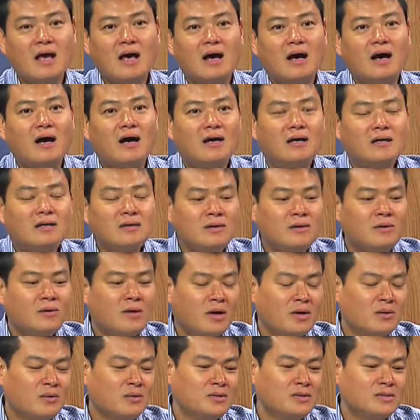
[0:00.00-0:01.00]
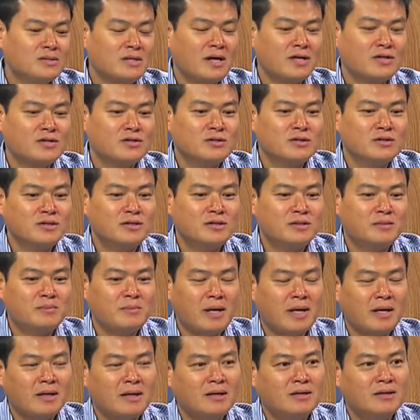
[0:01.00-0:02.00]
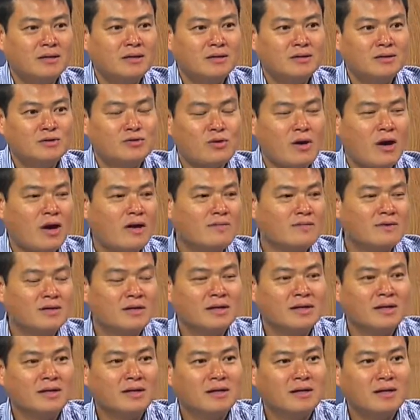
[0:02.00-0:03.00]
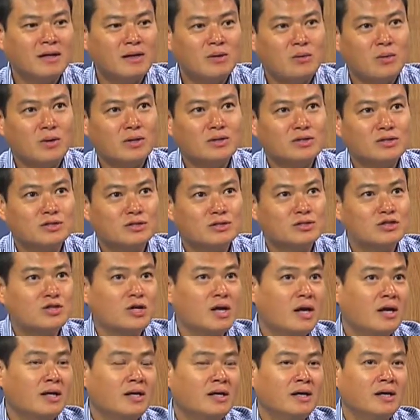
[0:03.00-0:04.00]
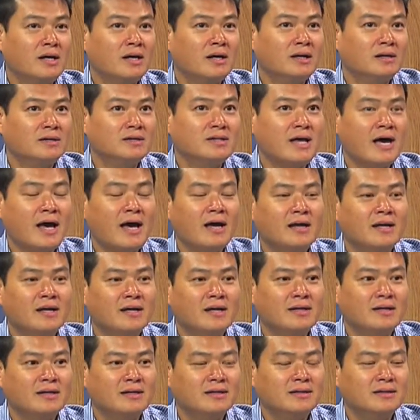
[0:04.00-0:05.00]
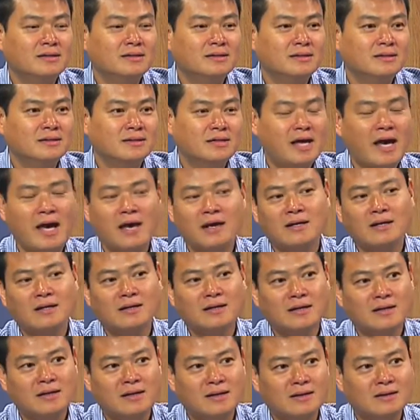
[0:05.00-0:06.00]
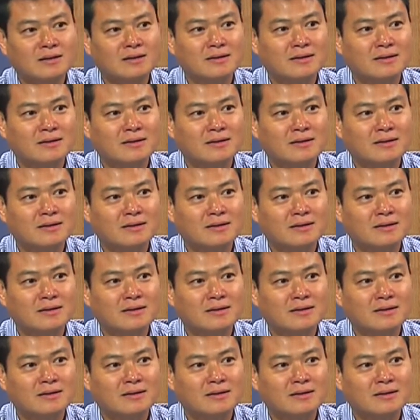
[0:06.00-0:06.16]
No, I was actually mainly traveling. I went to China, Thailand, Canada.